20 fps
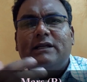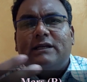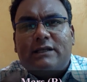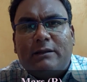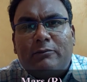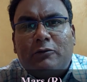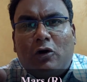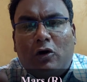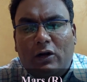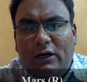are
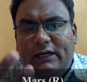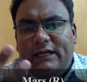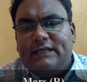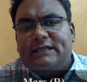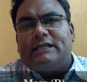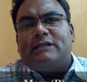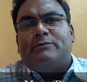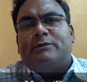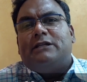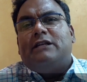some qualities,
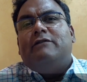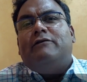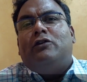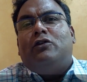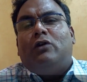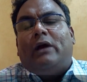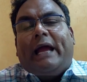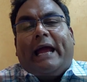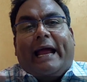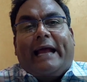especially with
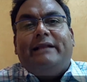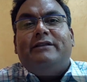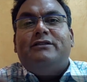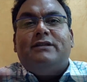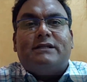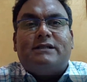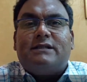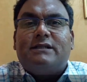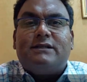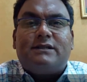your hand
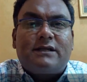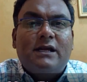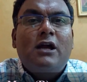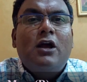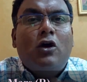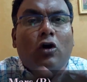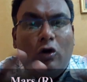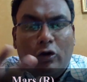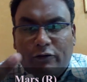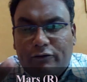gestures
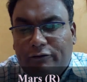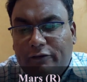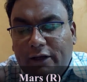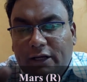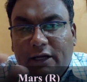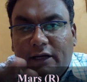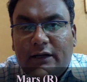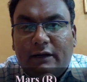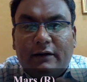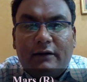or your
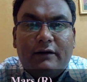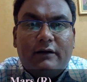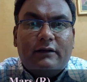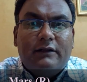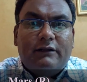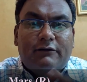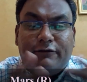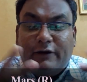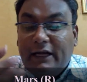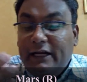finger,
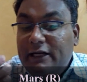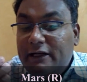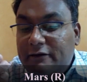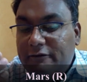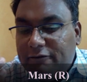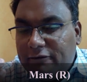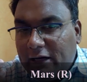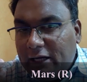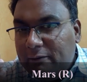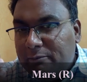the fine
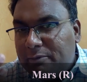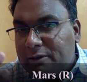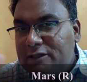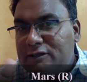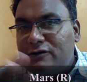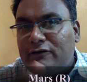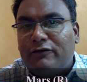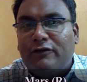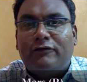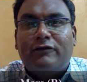prints
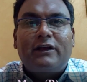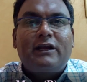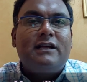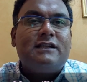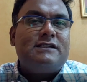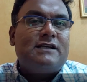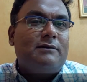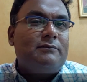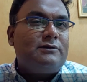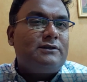of your fingers
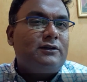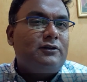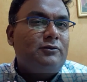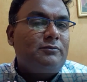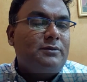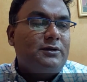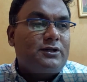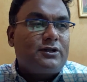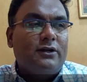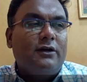comes into
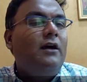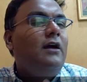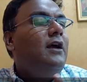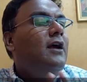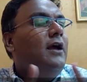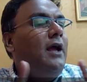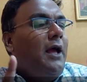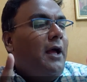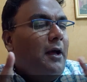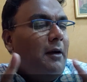picture.
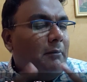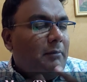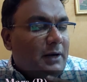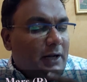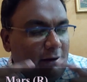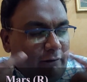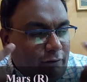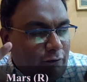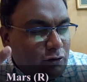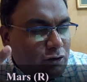But
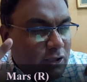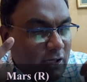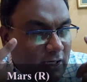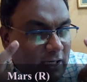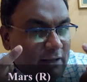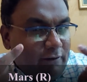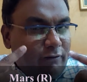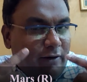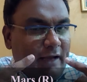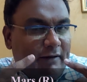
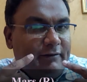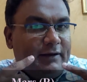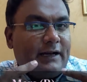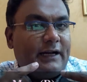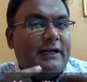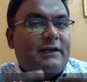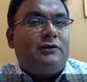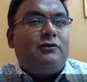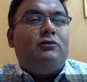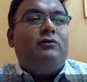unfortunately, if you have a
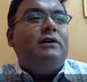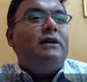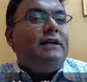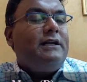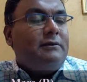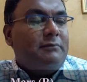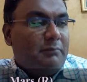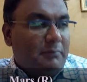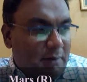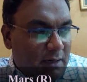
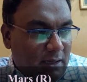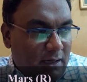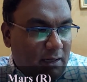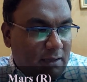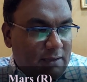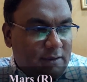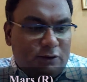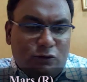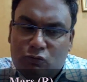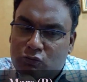retrograde
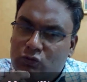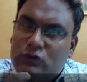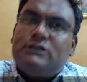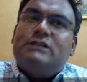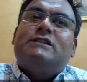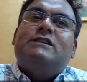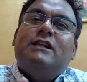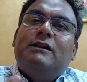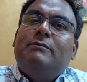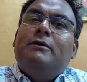Mars, you will
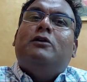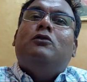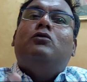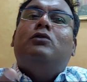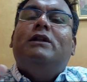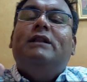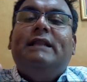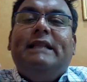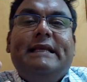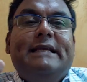still be
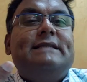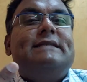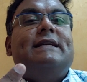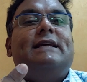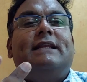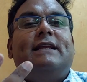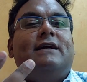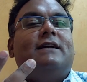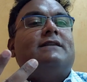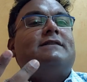good in these
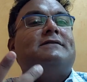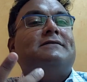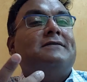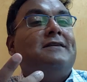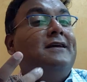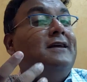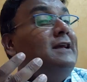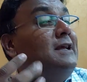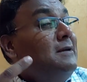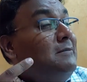areas,
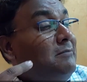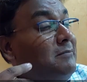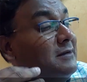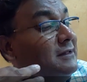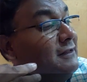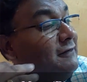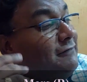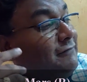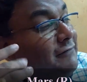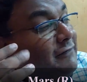but
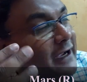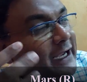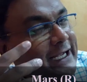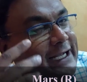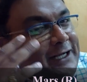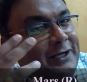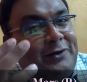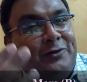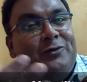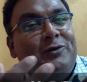the
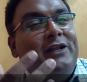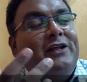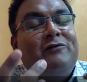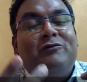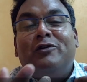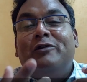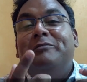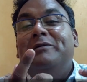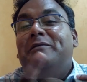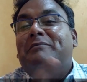fine tuning
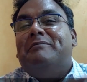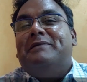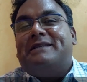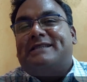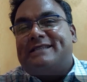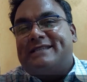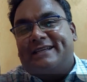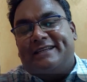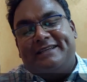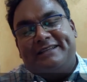would be
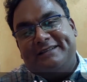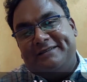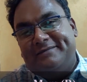missing.